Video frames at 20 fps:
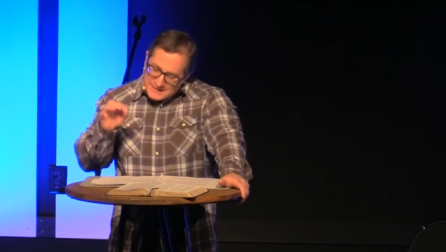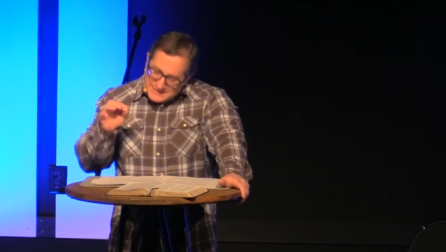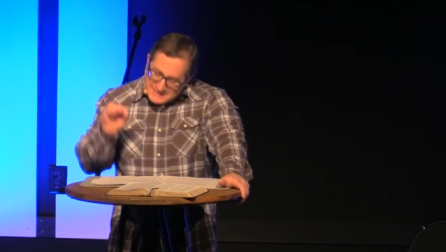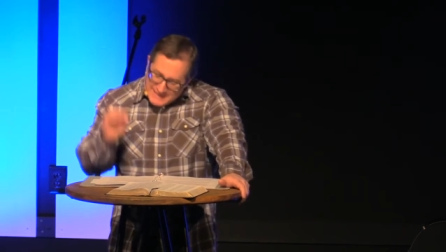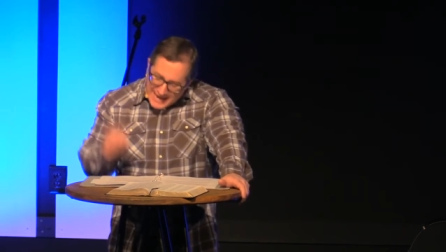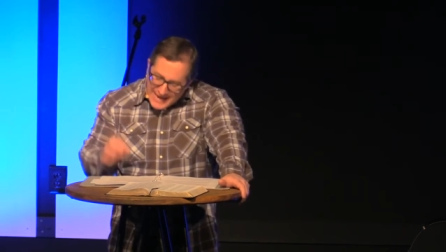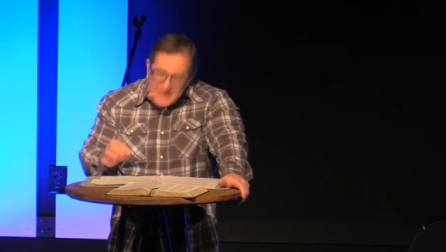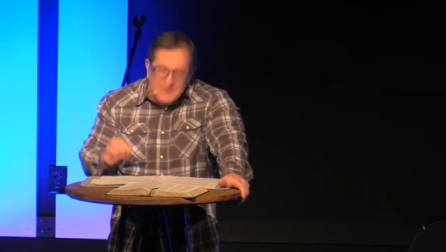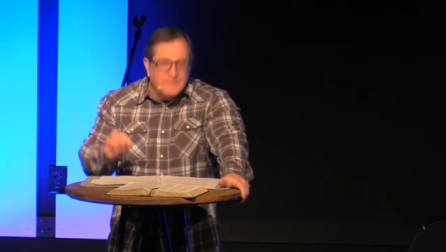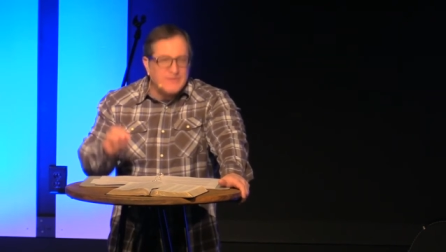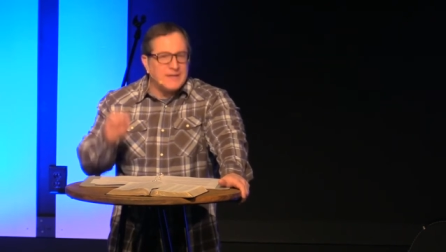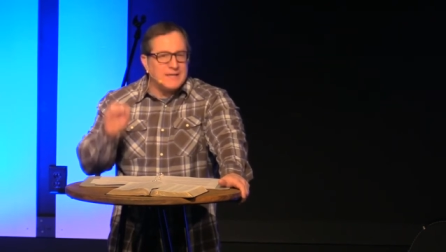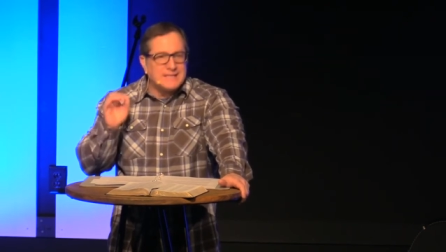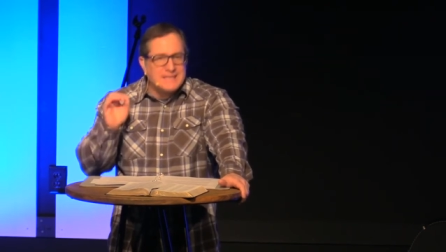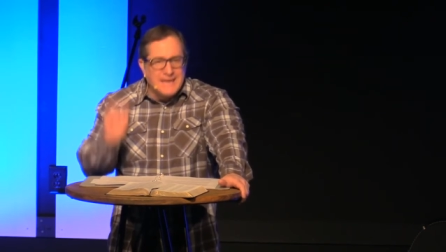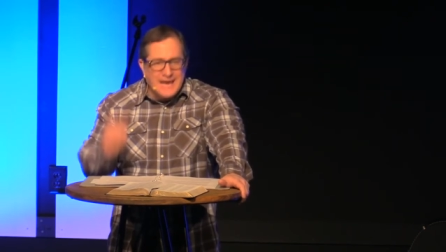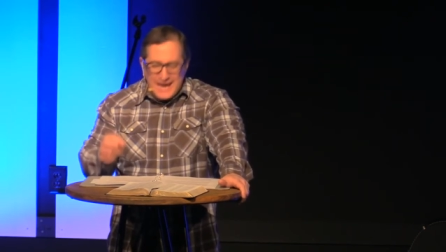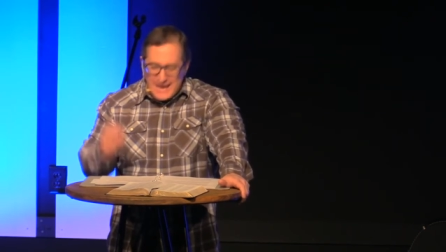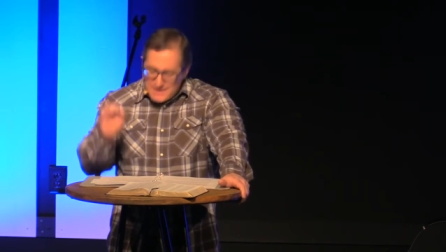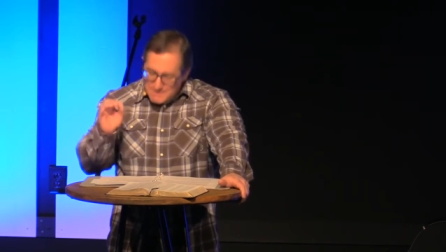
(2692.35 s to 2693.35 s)

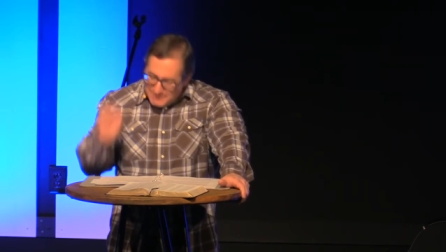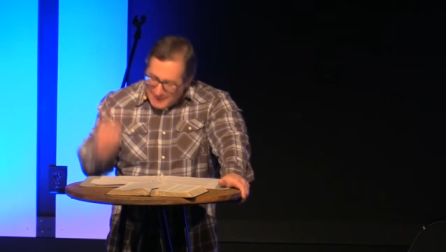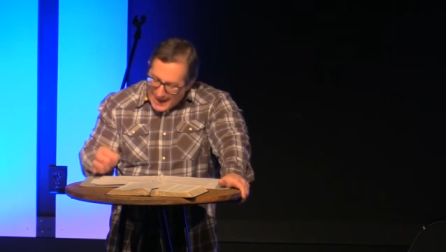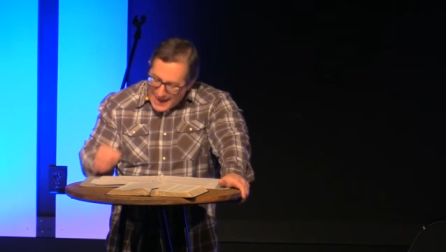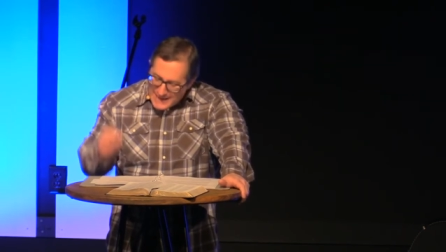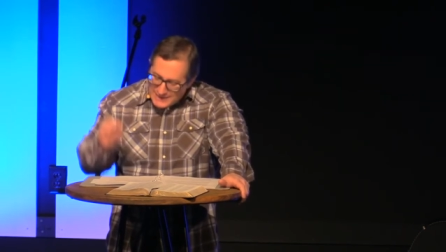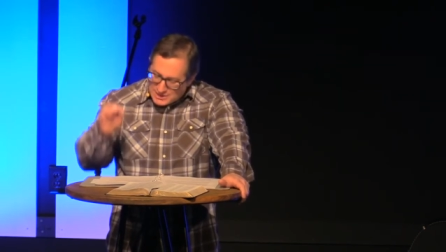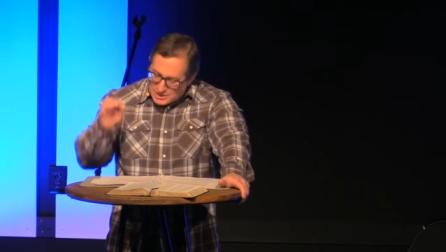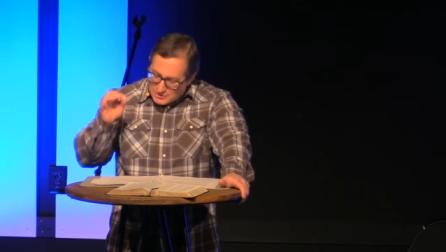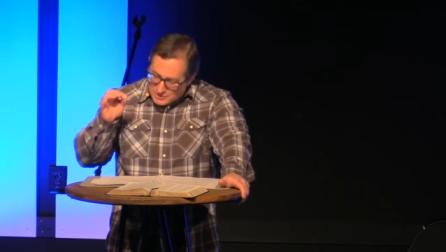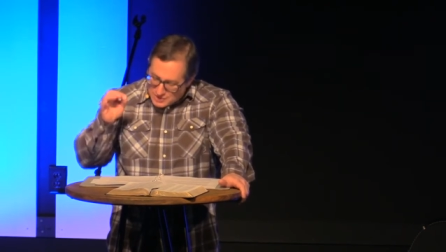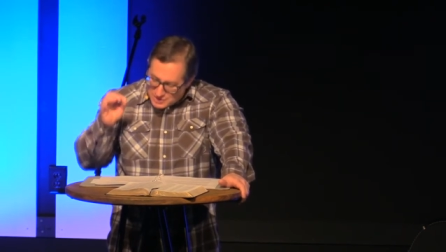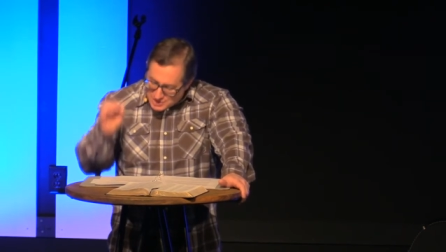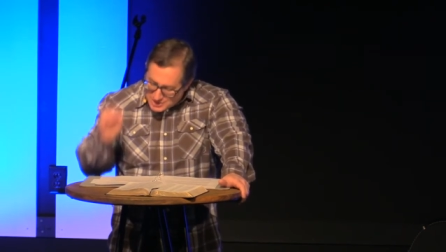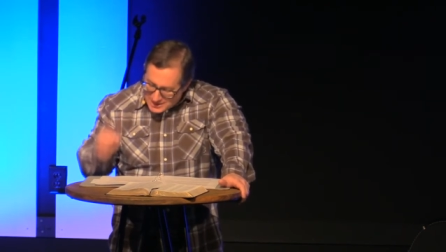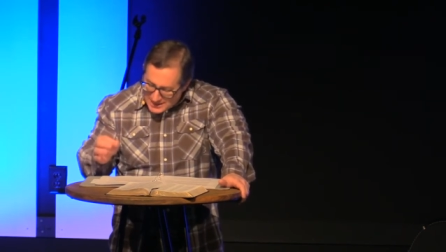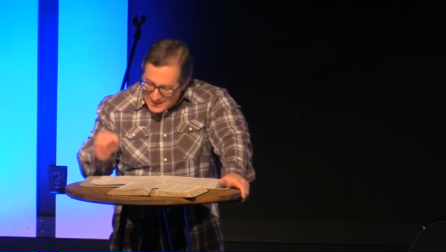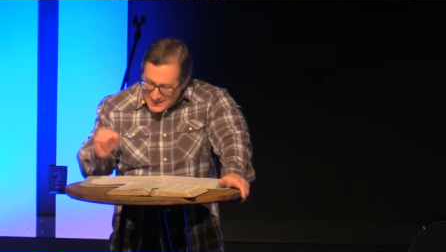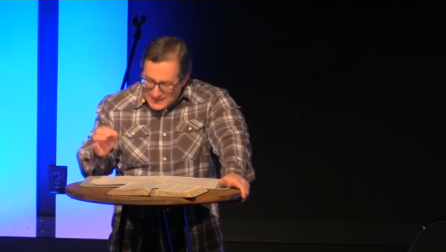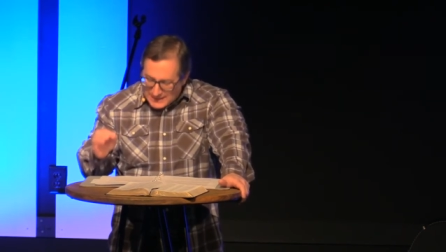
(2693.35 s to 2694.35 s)
David came back to the
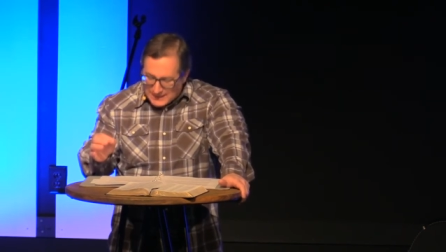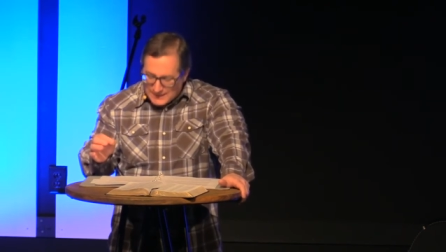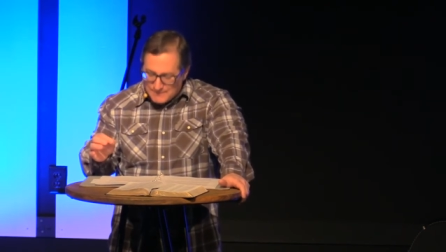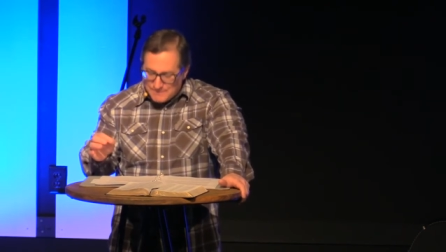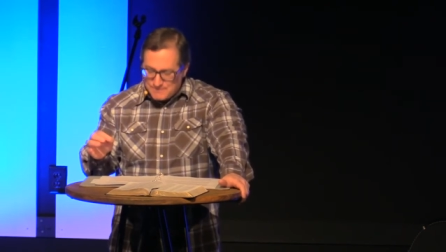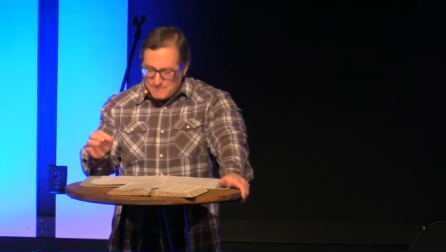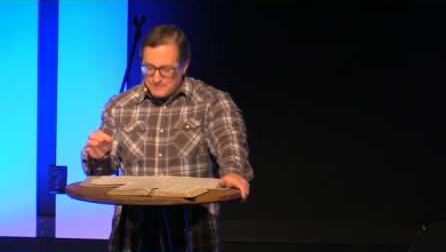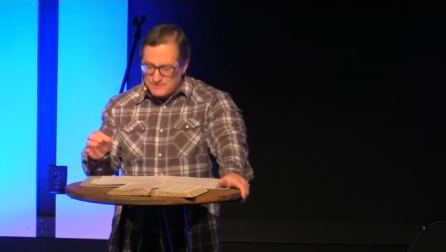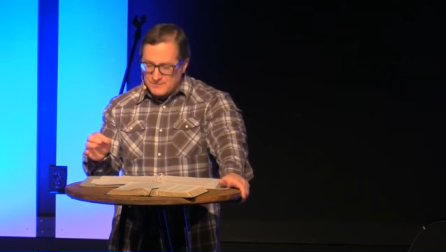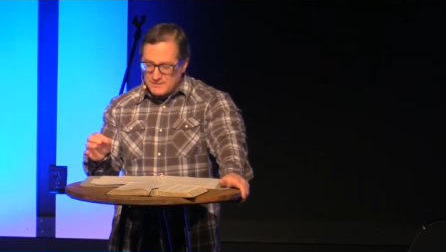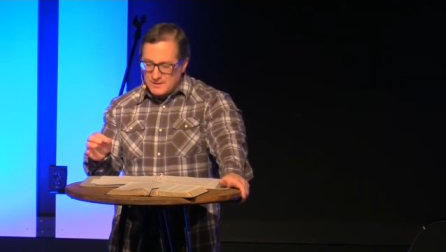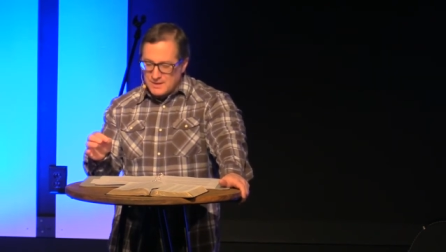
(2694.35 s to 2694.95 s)
city.